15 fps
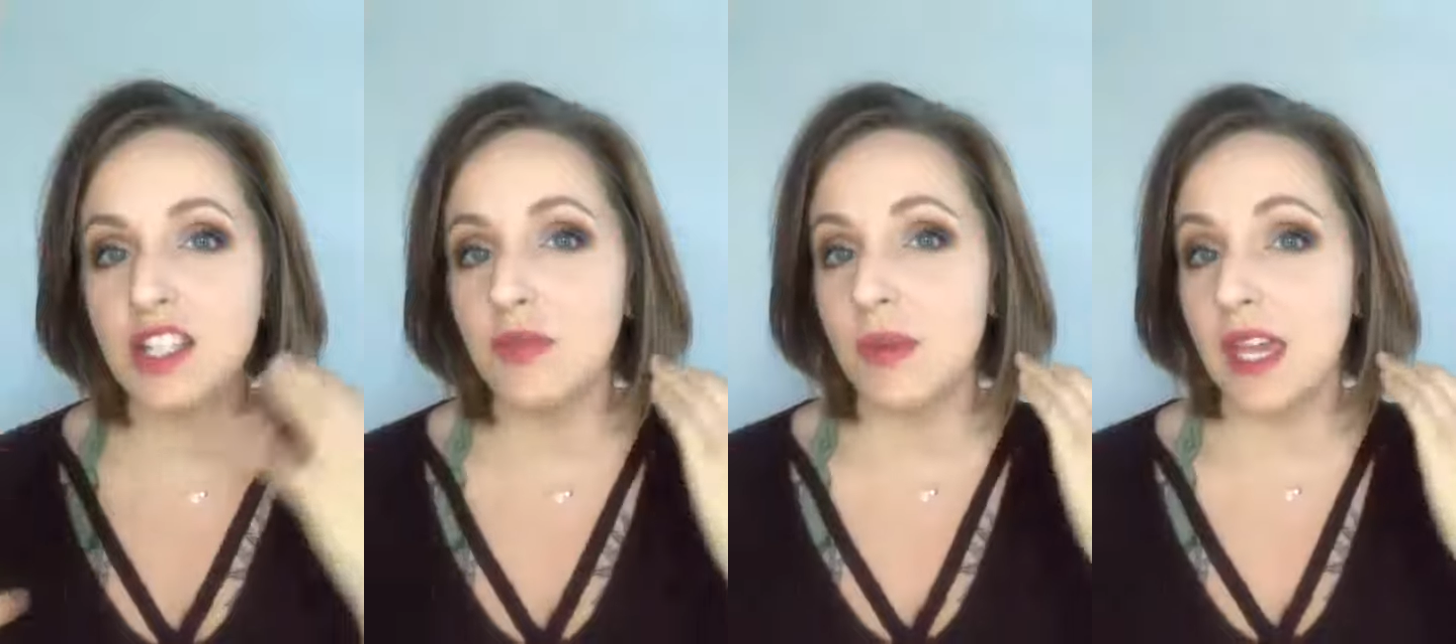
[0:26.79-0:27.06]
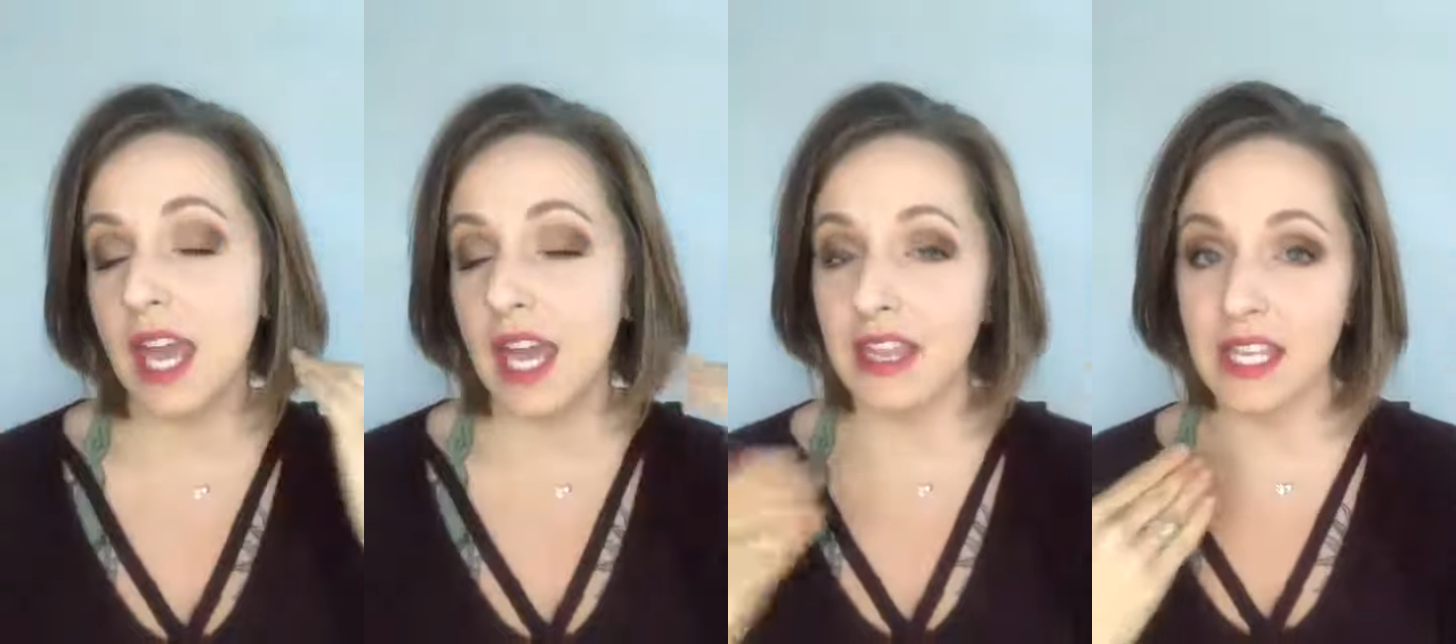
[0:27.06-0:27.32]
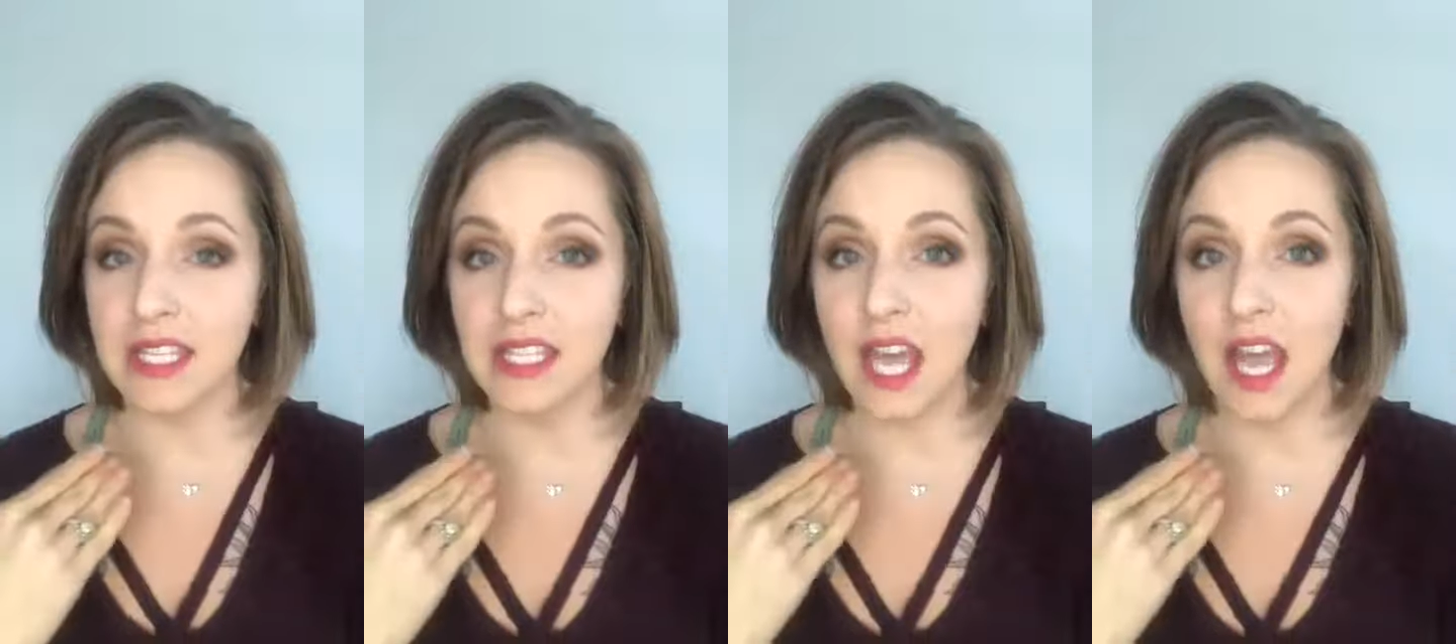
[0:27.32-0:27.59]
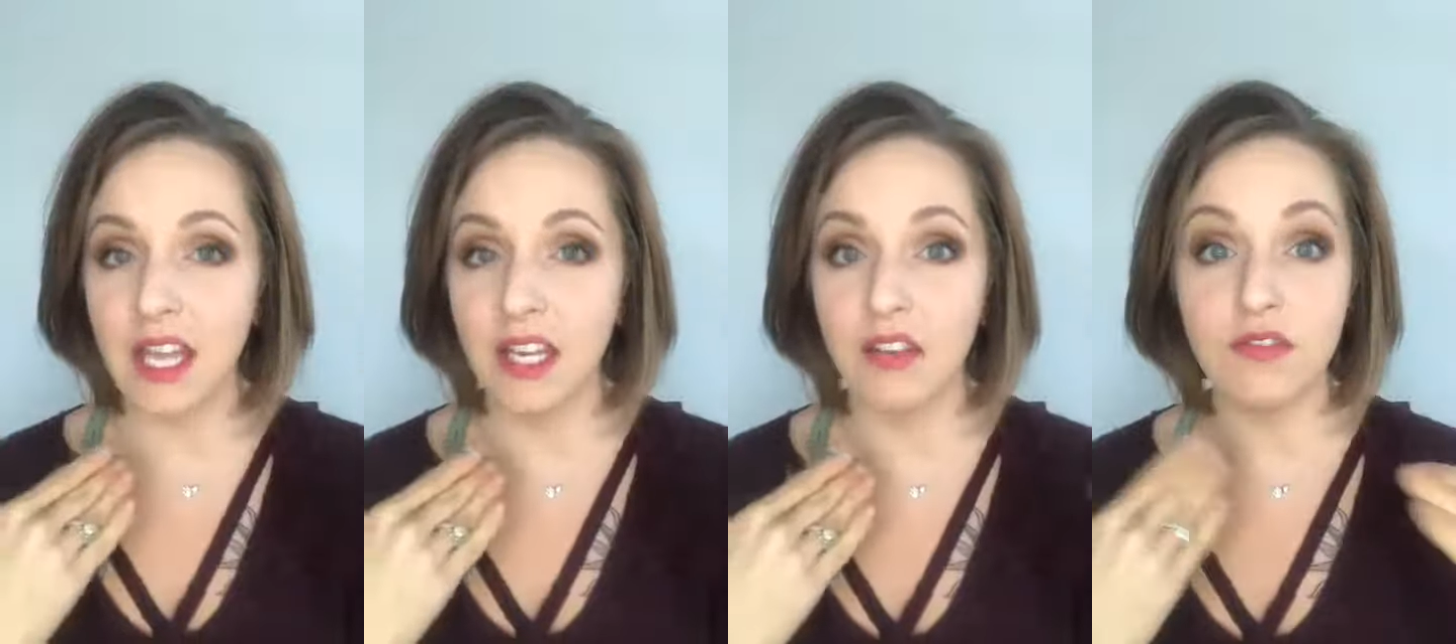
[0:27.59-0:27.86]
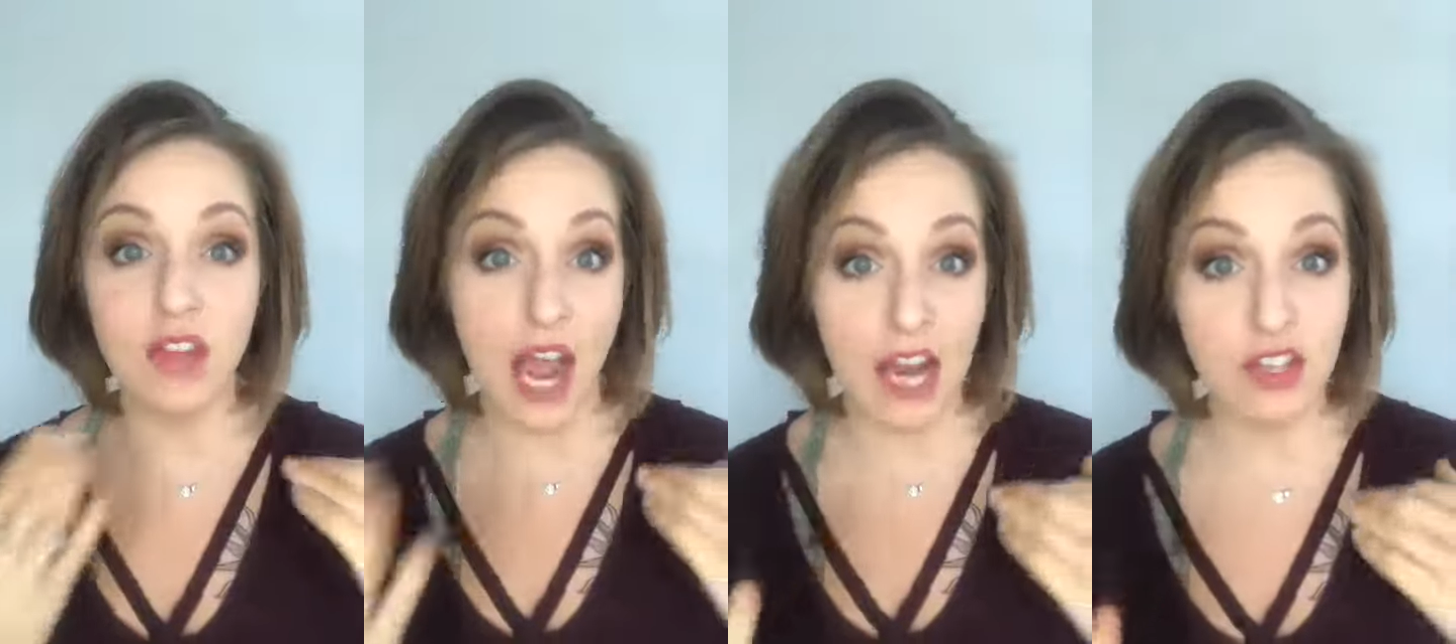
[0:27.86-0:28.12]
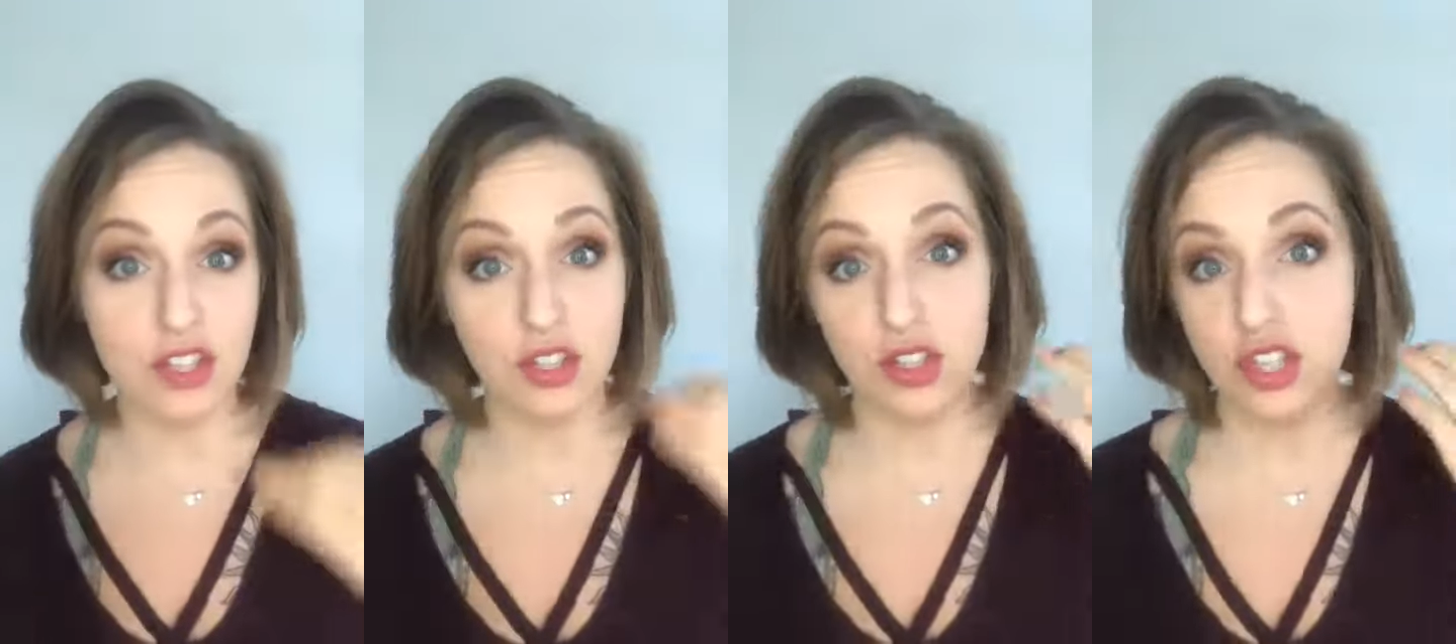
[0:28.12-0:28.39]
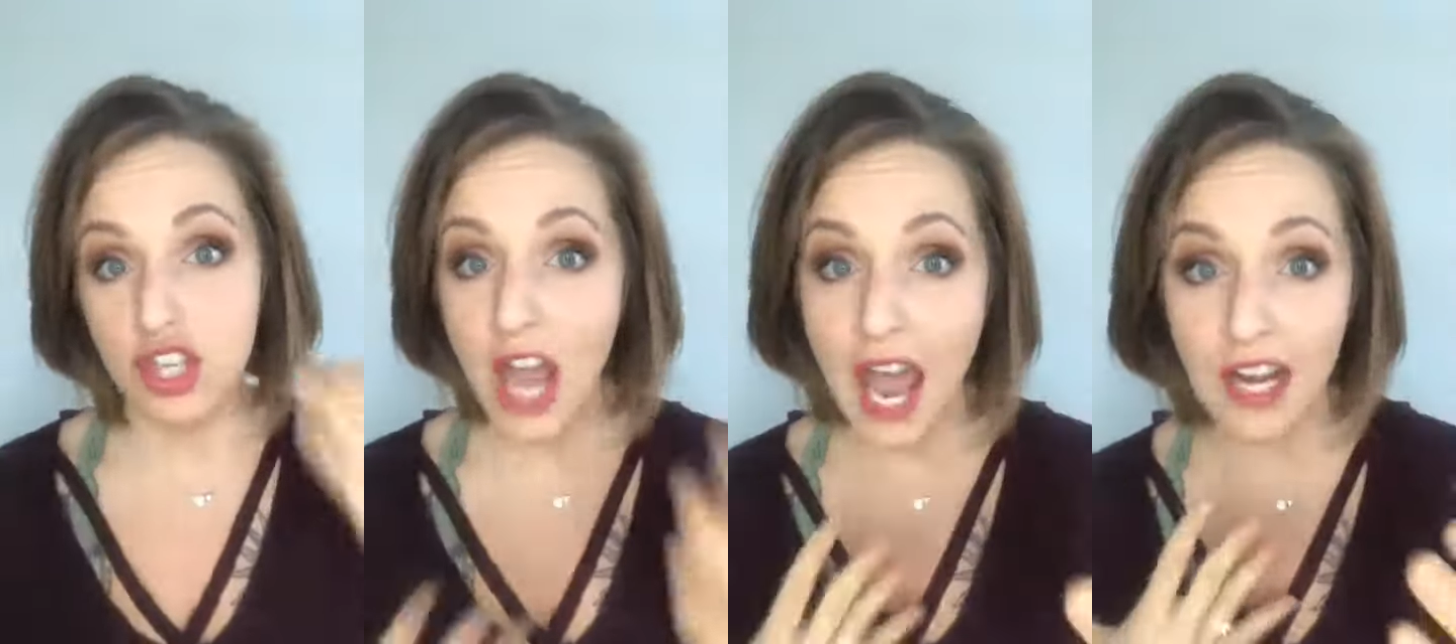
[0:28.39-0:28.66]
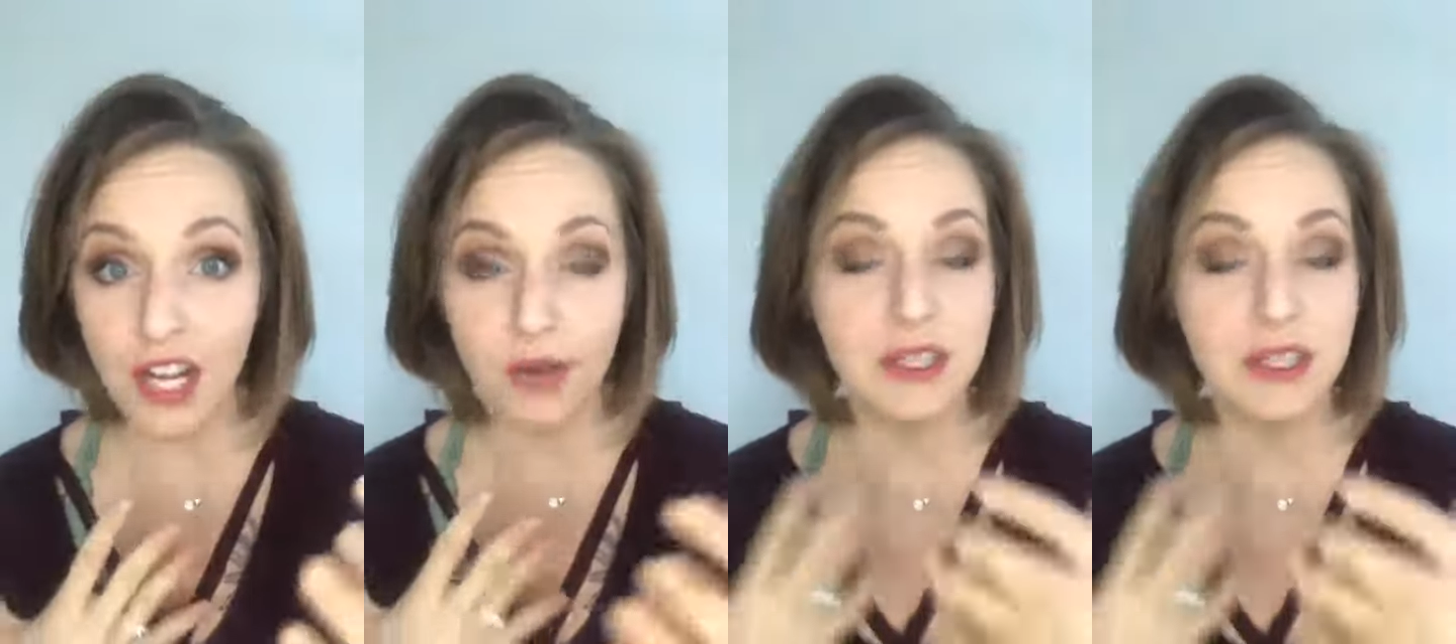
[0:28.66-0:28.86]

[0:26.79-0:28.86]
we get this kind of natural shadow